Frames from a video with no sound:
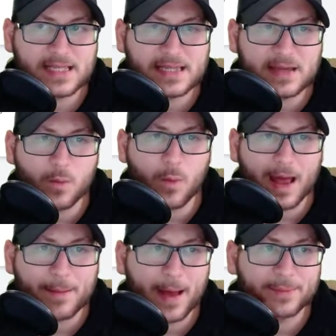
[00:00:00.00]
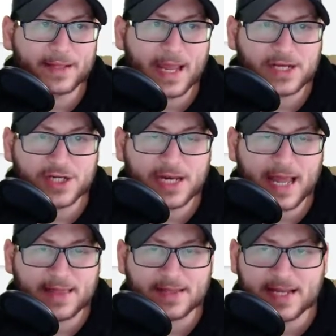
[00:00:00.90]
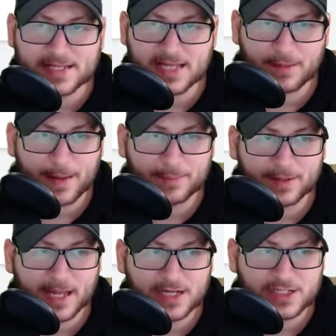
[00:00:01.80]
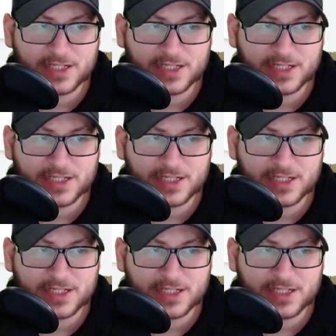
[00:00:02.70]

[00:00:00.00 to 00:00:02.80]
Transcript: the web application and the desktop applications.